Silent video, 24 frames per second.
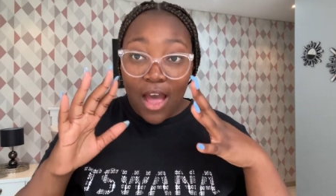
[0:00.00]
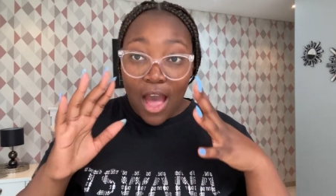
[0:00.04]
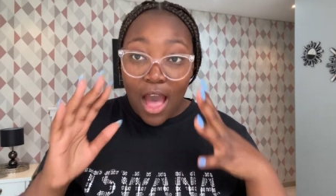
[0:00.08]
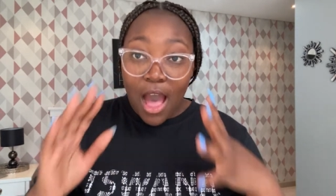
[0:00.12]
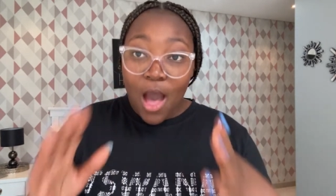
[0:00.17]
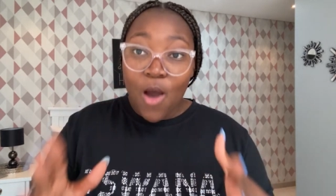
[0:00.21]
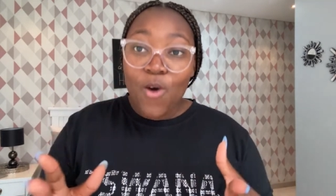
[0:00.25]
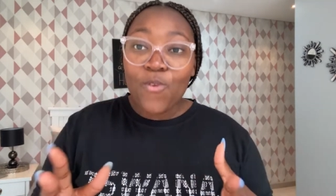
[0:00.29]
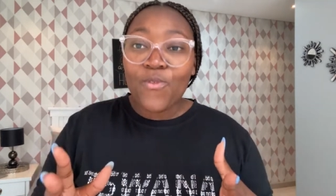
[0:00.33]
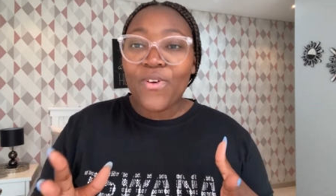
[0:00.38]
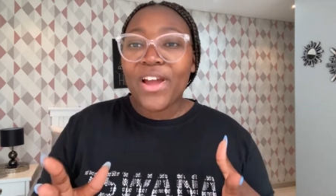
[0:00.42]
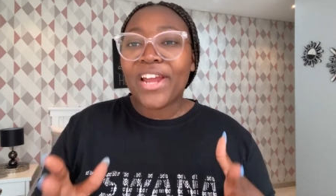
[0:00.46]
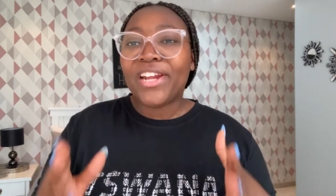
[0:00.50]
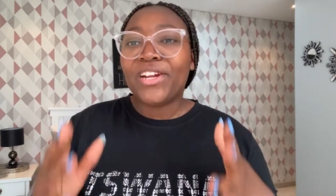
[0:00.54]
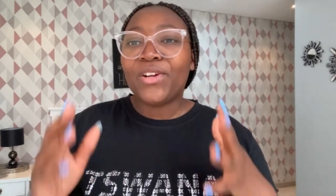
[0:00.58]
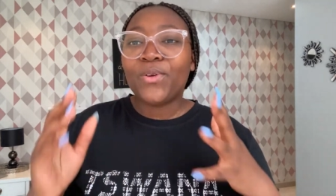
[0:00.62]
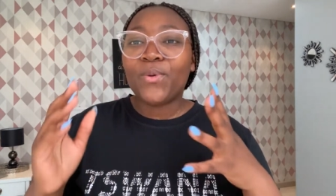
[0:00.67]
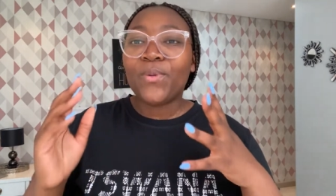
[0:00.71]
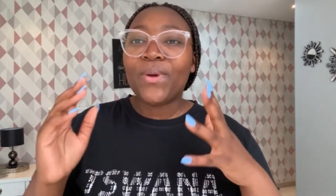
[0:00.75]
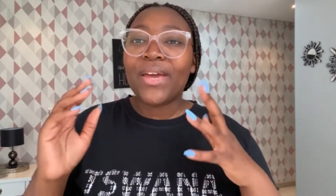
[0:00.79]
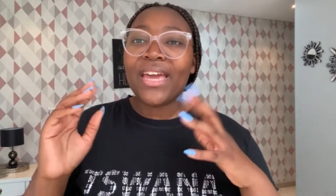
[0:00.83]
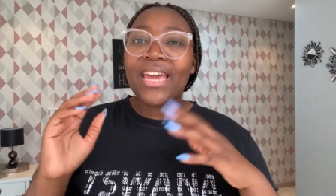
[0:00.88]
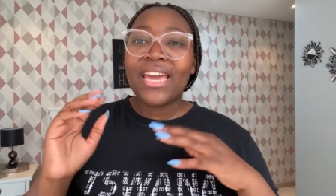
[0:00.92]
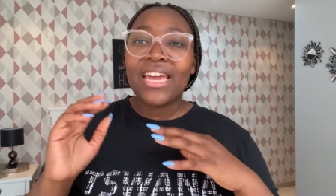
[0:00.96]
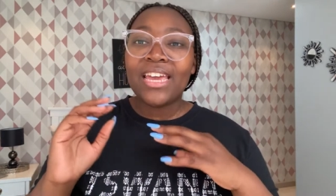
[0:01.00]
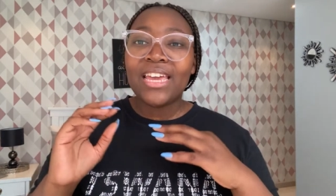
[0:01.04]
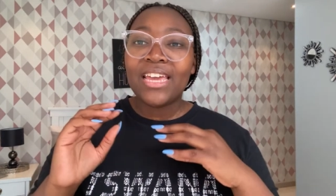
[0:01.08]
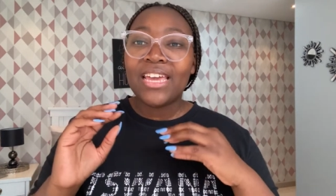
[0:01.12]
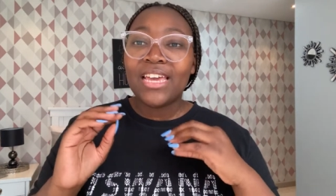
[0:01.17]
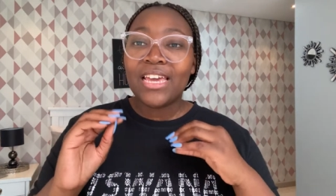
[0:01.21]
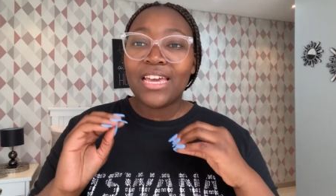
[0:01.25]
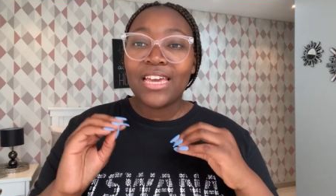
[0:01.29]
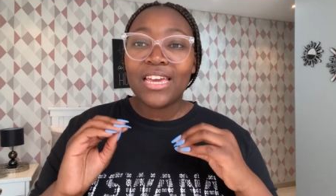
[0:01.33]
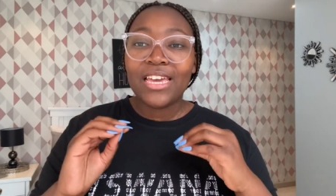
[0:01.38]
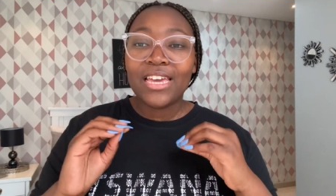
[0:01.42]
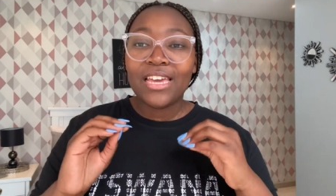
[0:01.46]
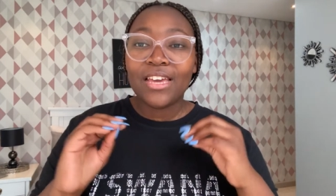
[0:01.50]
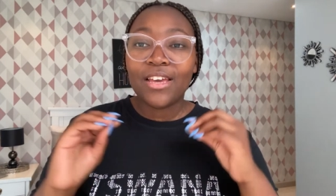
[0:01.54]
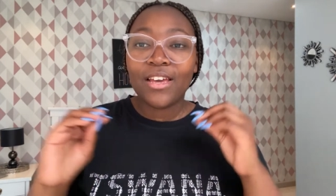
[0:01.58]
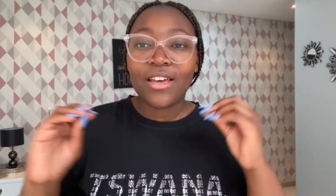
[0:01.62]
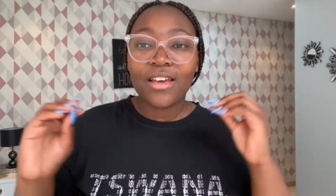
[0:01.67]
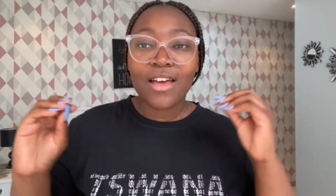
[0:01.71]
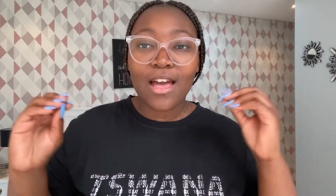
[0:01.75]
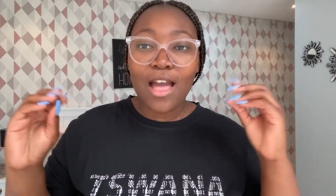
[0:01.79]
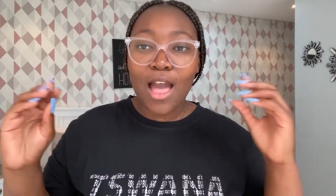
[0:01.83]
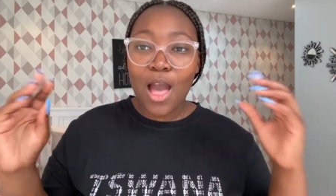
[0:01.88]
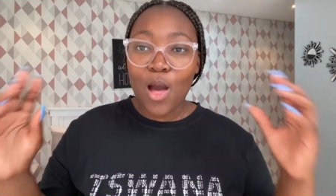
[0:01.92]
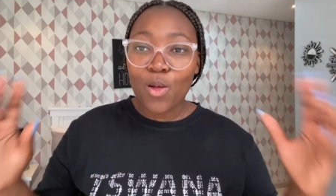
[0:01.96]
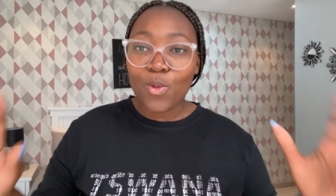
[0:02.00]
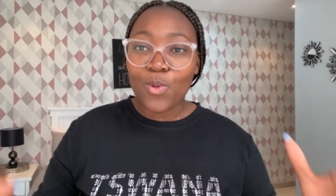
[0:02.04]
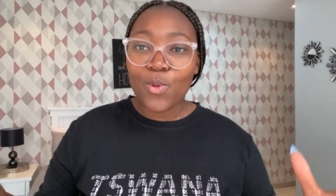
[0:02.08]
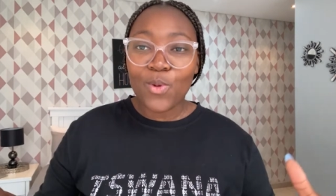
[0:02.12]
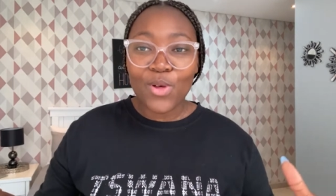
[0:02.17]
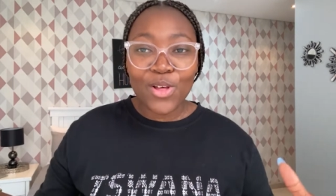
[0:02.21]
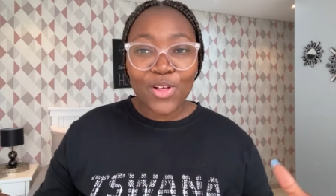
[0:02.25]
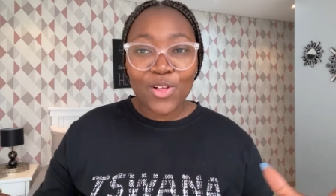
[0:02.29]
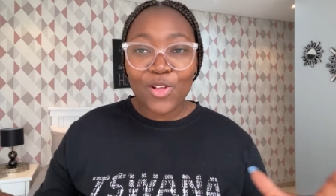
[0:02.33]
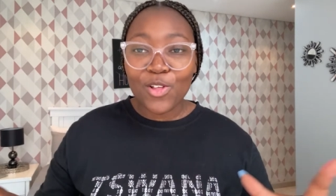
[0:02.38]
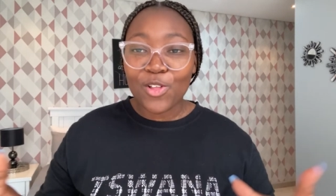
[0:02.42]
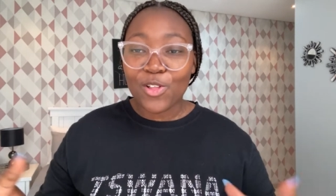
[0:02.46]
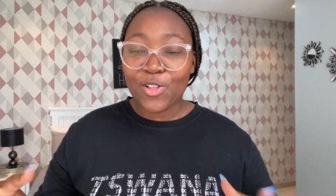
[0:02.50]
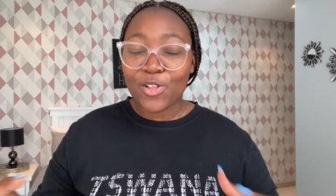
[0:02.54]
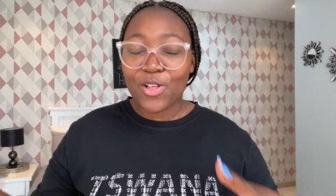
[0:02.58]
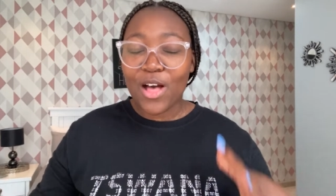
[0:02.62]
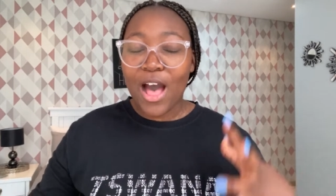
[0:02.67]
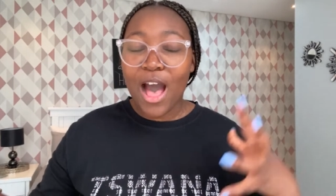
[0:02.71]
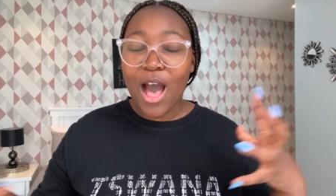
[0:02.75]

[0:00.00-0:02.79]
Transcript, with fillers: i'll find a way i will